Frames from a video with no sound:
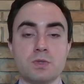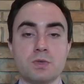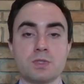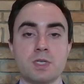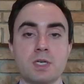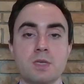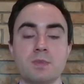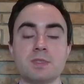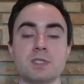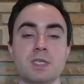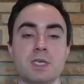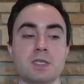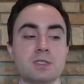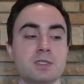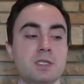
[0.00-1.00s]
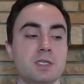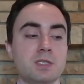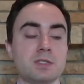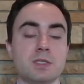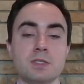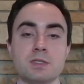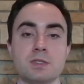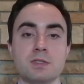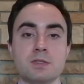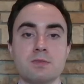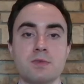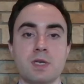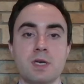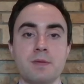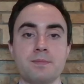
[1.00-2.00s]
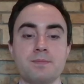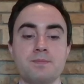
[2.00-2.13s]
those arguments against the existence of God.